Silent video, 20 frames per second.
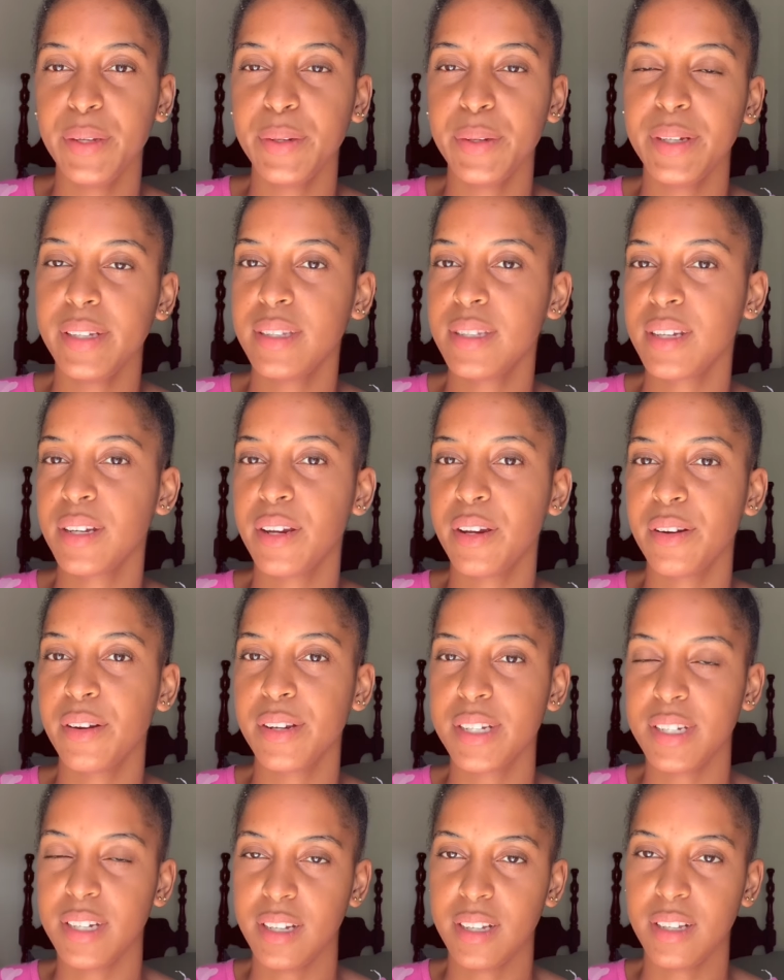It's a girl
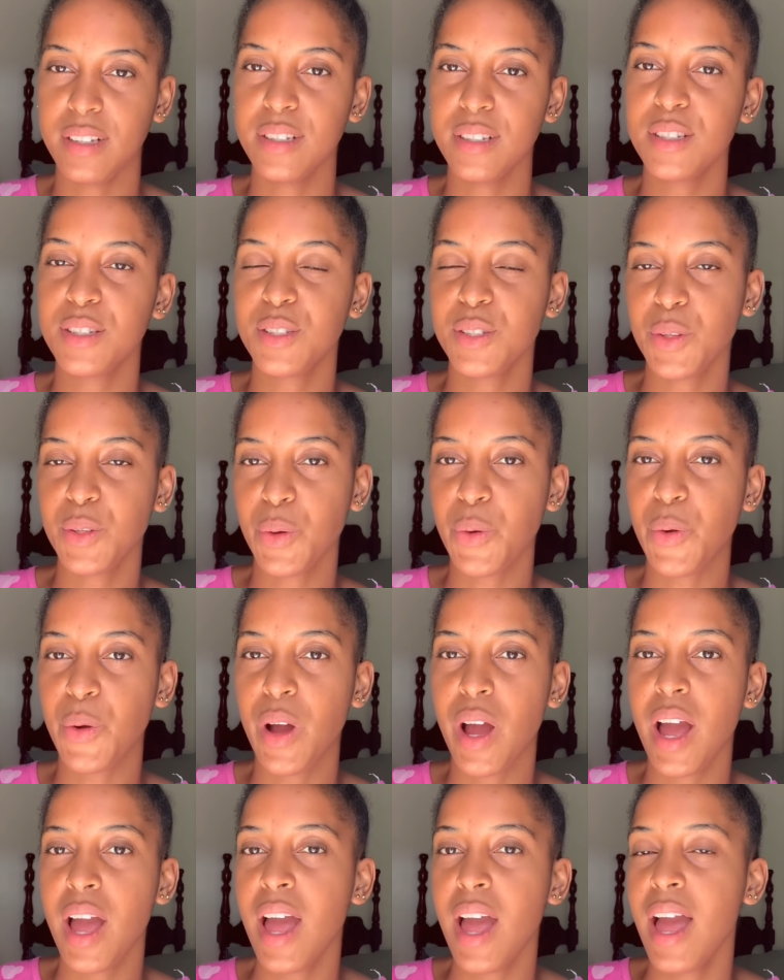show. So
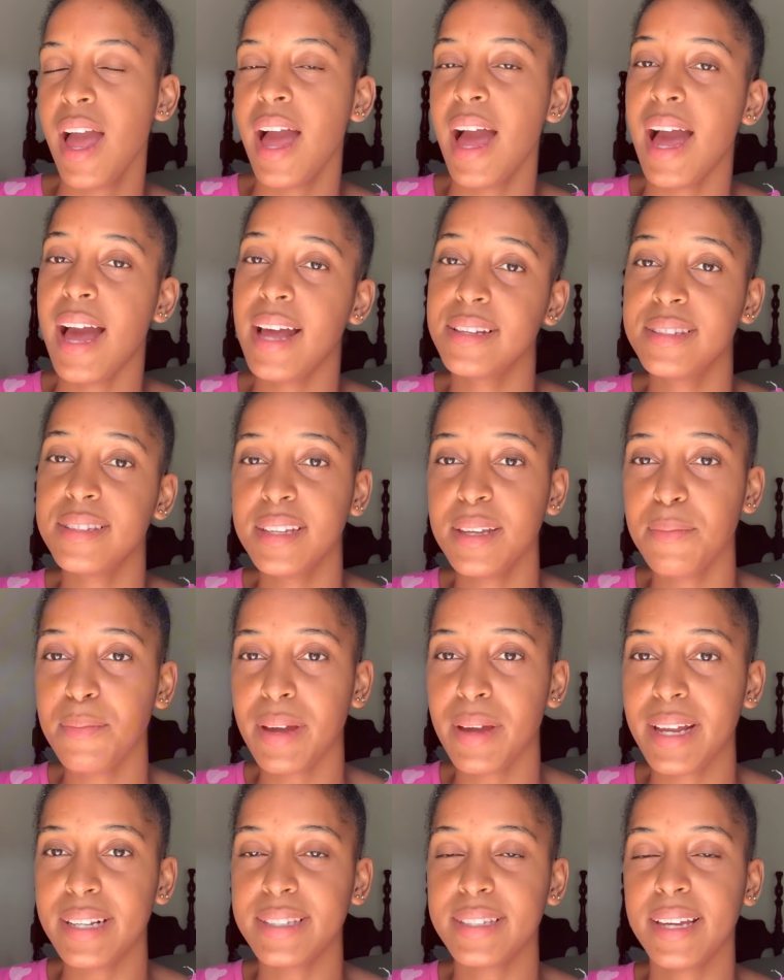as seen by
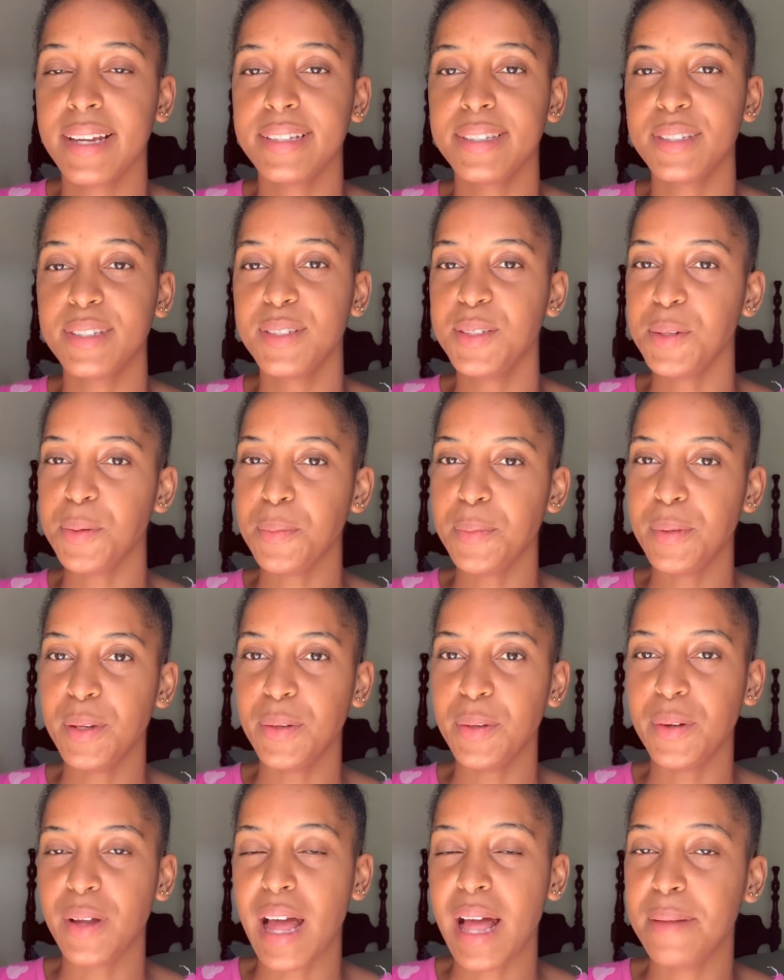the title down
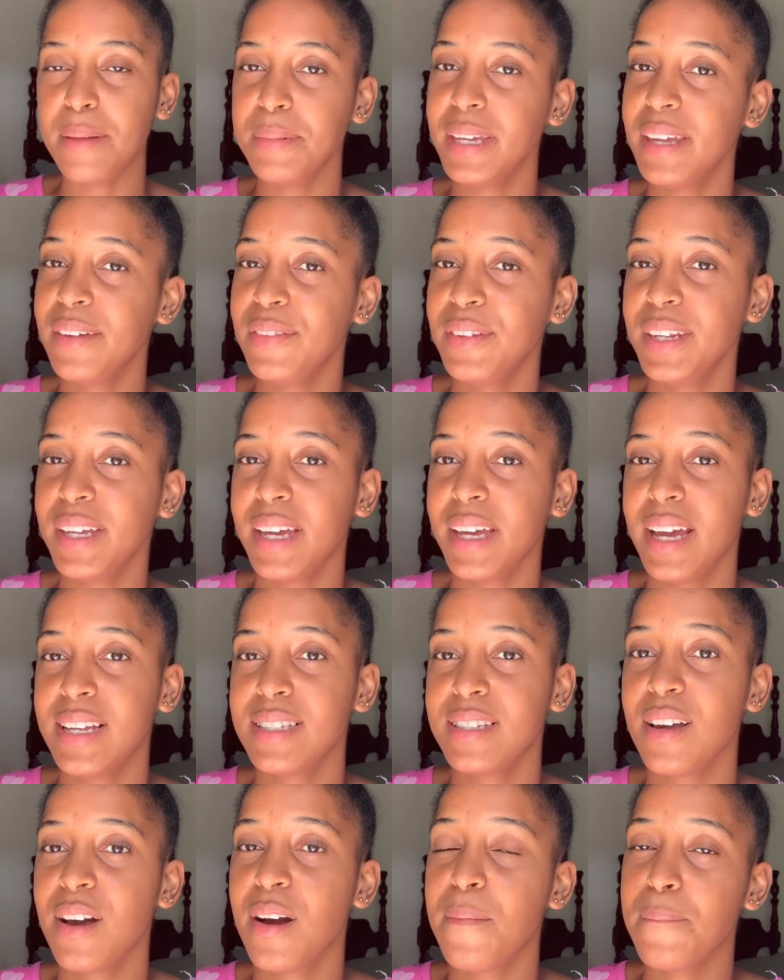below, I'll be giving you guys
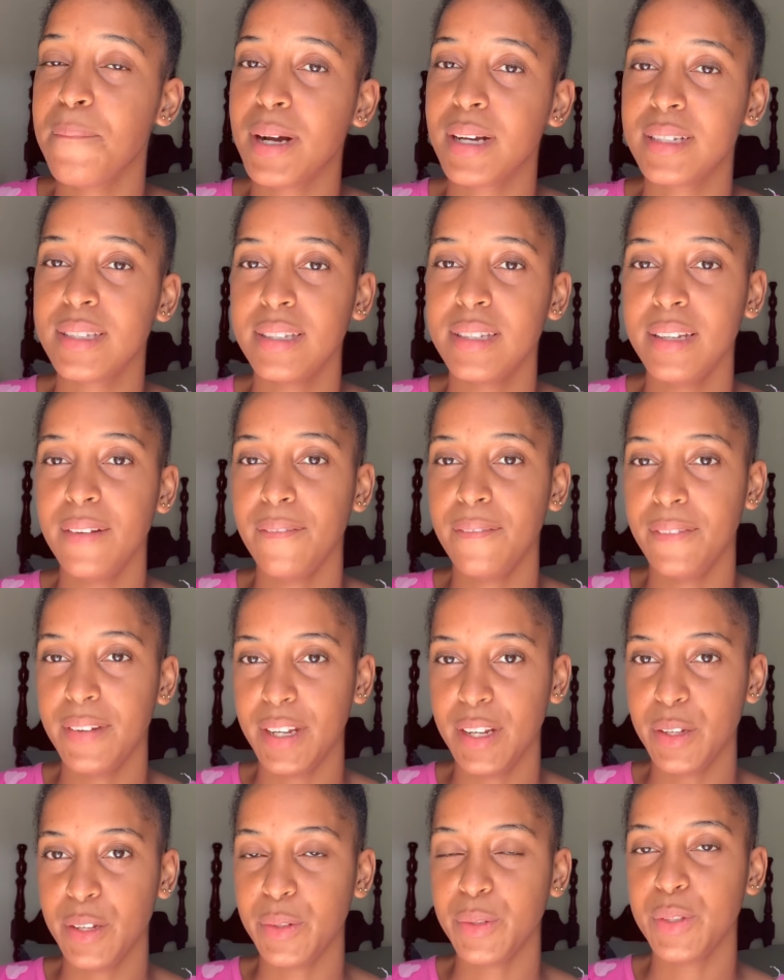an unboxing
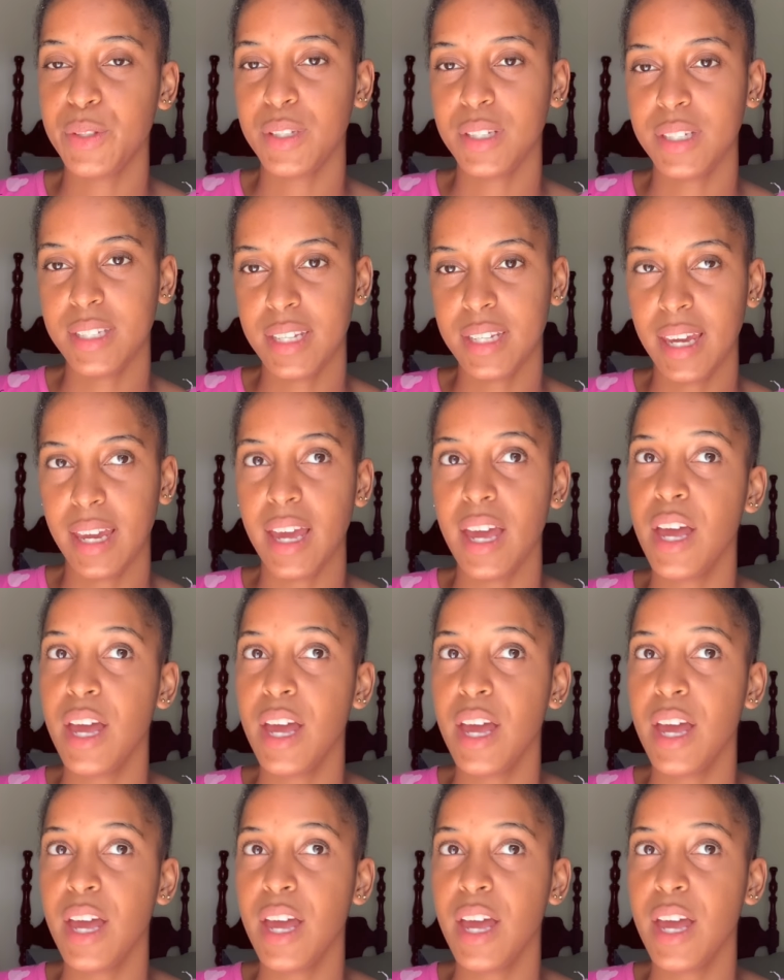video today.